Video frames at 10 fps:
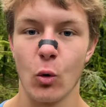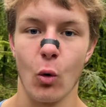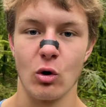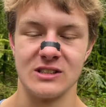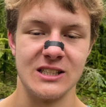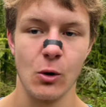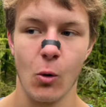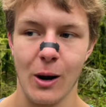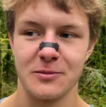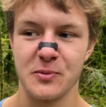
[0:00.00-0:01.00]
or zero
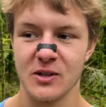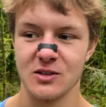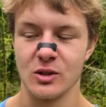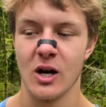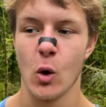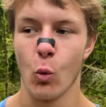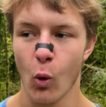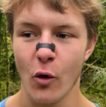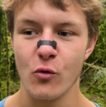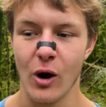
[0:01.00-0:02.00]
reps, because
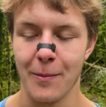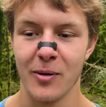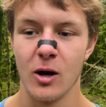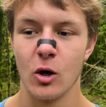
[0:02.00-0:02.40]
one rep